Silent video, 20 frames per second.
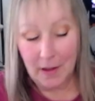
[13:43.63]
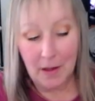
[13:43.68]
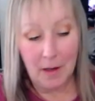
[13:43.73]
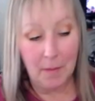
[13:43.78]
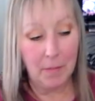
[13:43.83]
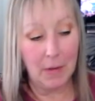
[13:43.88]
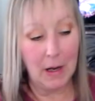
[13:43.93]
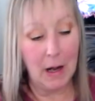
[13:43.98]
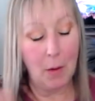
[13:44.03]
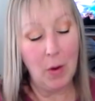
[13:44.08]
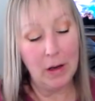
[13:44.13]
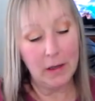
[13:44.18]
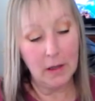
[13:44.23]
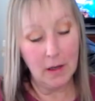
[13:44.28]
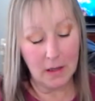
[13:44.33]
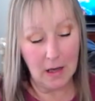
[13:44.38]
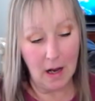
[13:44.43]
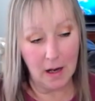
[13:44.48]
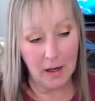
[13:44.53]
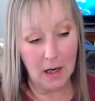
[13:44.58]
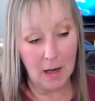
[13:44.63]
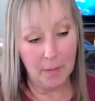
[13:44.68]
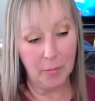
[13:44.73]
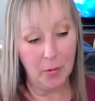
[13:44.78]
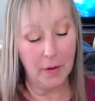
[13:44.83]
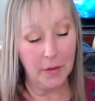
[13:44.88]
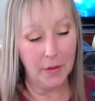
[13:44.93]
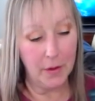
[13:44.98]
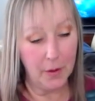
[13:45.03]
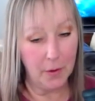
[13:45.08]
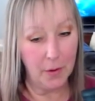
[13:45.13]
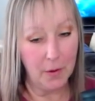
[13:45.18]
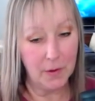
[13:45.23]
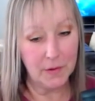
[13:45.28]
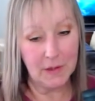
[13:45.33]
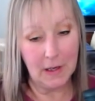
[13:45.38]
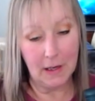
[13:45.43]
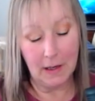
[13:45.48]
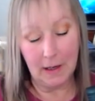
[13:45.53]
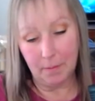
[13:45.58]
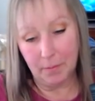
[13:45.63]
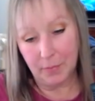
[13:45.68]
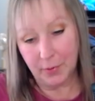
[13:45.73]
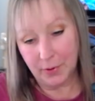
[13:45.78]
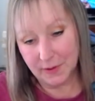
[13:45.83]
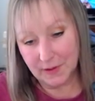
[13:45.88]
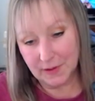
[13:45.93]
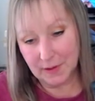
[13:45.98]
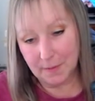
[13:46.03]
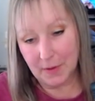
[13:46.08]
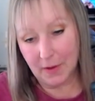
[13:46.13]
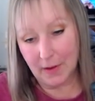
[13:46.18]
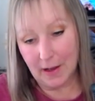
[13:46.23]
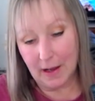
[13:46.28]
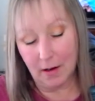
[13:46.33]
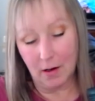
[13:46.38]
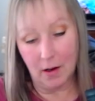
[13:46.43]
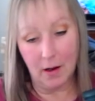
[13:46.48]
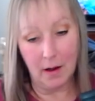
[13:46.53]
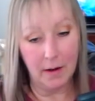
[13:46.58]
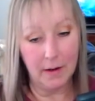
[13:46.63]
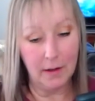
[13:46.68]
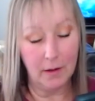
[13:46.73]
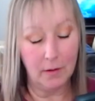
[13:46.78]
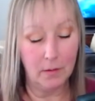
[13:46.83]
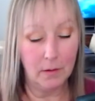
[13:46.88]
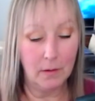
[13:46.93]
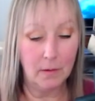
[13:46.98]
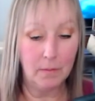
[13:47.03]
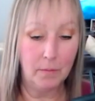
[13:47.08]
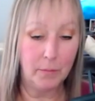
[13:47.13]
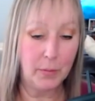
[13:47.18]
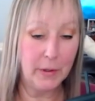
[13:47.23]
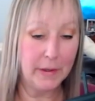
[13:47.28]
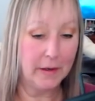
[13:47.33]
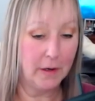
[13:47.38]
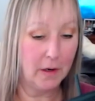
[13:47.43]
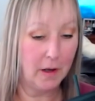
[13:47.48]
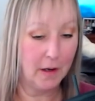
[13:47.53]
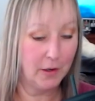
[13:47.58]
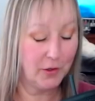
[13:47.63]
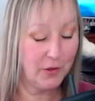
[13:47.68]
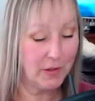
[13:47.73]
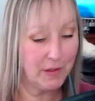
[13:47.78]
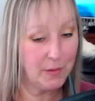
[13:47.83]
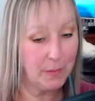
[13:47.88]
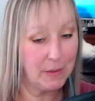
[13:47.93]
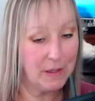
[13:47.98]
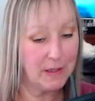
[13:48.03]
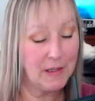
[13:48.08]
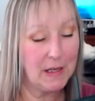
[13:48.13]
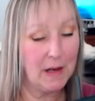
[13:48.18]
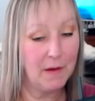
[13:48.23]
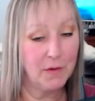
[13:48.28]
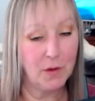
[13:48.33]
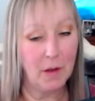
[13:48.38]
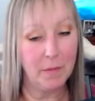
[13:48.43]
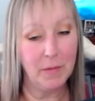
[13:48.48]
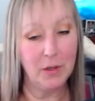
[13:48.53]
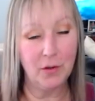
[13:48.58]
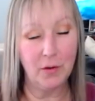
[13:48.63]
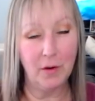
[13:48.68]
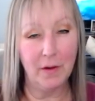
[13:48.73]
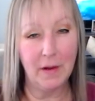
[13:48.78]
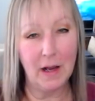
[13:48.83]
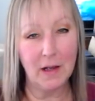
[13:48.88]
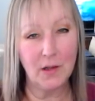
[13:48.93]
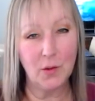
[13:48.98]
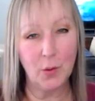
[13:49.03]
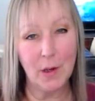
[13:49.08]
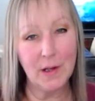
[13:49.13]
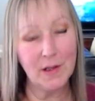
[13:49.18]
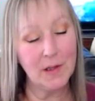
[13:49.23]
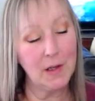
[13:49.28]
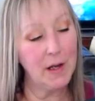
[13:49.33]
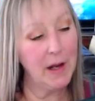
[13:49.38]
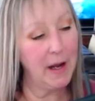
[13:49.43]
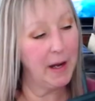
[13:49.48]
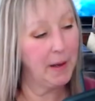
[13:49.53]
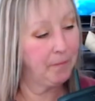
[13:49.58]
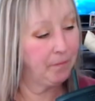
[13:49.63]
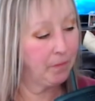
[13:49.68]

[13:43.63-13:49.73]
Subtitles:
but I got a couple of those and then put some of that on and put it on it just to be safe. So I've been doing that twice a day,